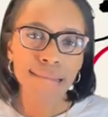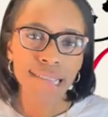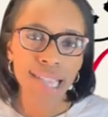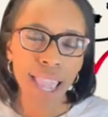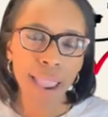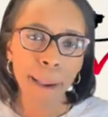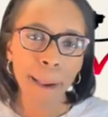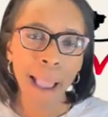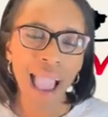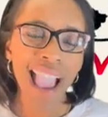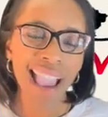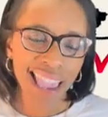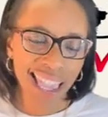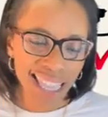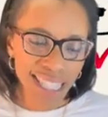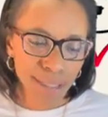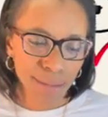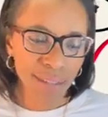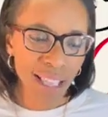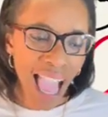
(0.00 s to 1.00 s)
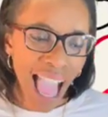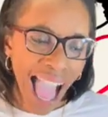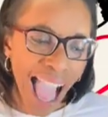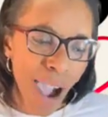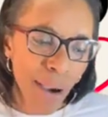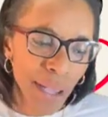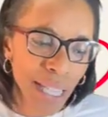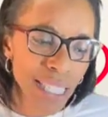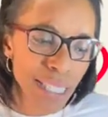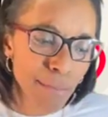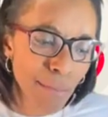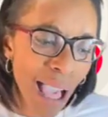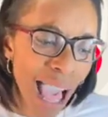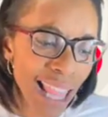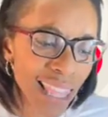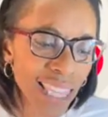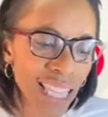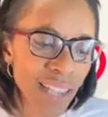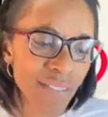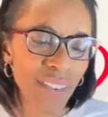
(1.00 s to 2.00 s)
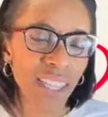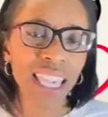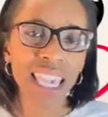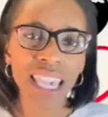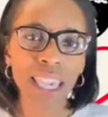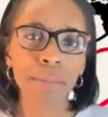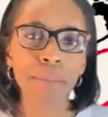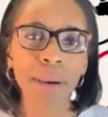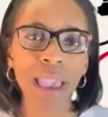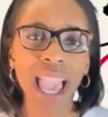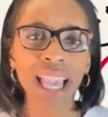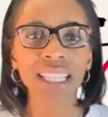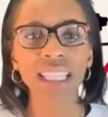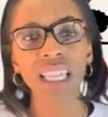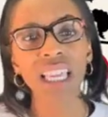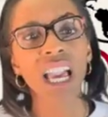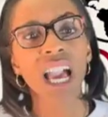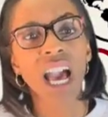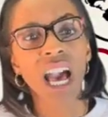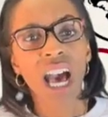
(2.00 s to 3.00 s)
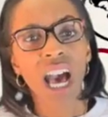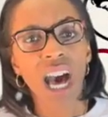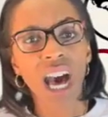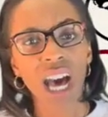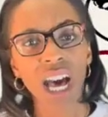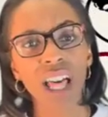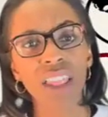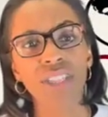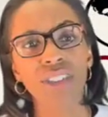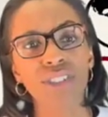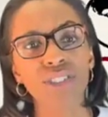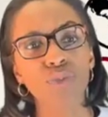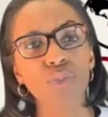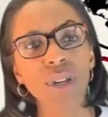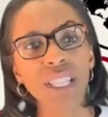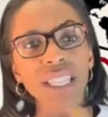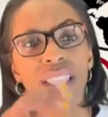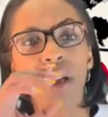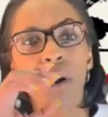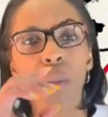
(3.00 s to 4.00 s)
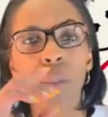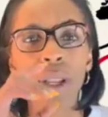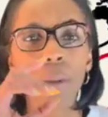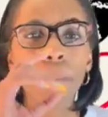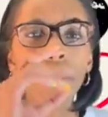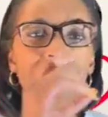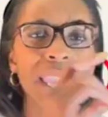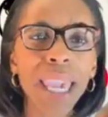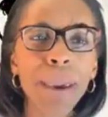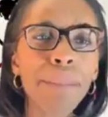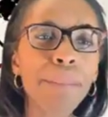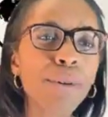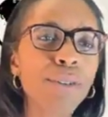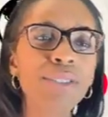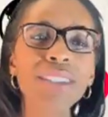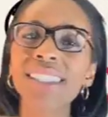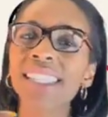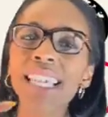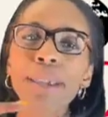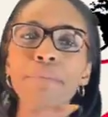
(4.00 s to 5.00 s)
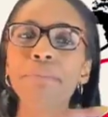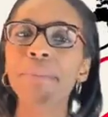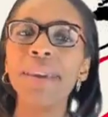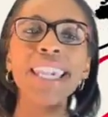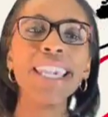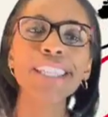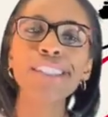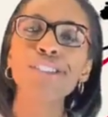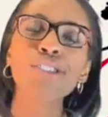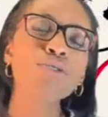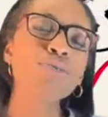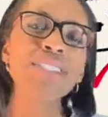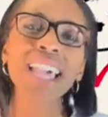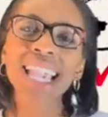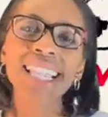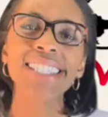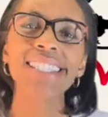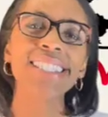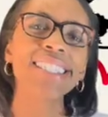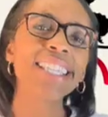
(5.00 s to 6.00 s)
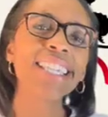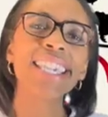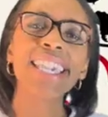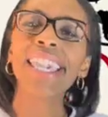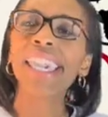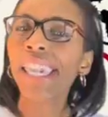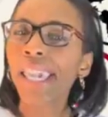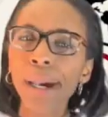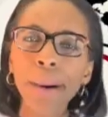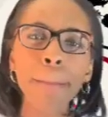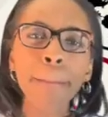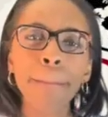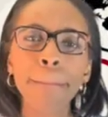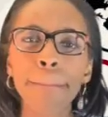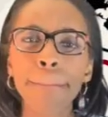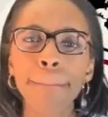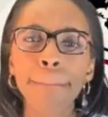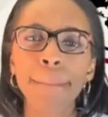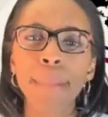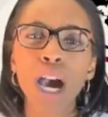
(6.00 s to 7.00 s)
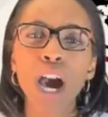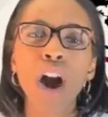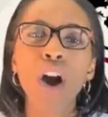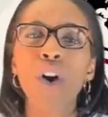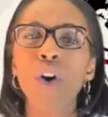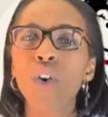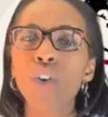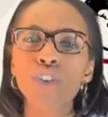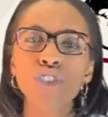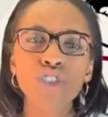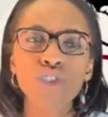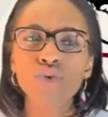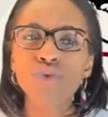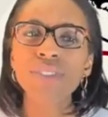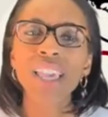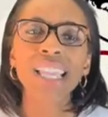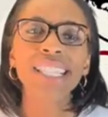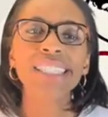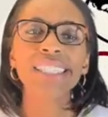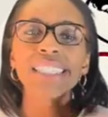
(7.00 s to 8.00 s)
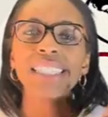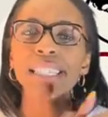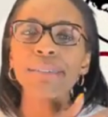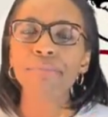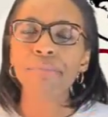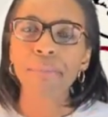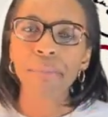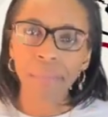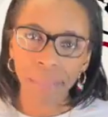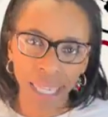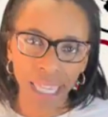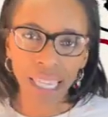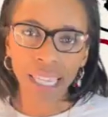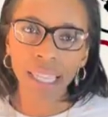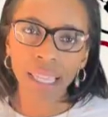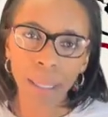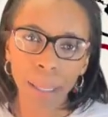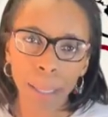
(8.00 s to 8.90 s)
Yeah, how is my living impacting others? When people see me, do they see him or do they see me?